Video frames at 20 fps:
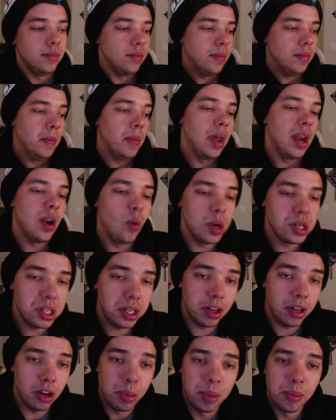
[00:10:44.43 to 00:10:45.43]
Man, I wish I could
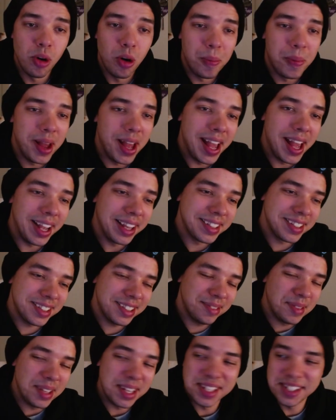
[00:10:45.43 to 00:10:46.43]
open more packs.
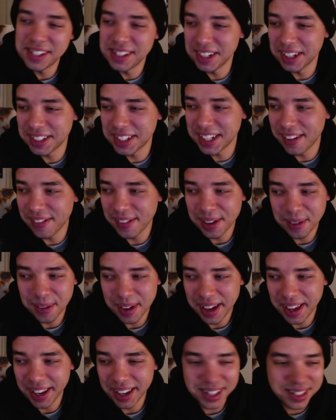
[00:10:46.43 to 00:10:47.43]
That sucks having to
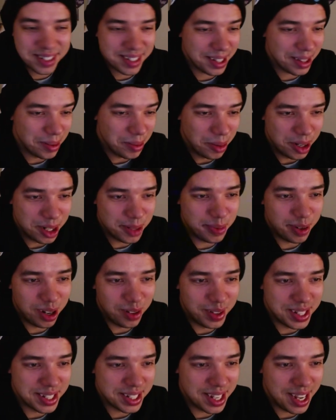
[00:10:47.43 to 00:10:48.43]
wait. That's like the worst part about
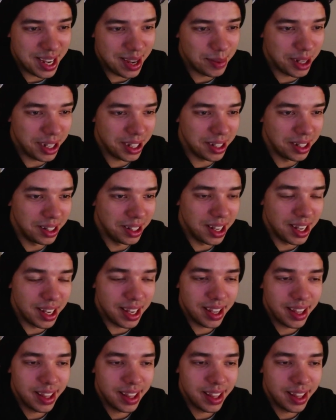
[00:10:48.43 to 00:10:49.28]
this game, not gonna lie.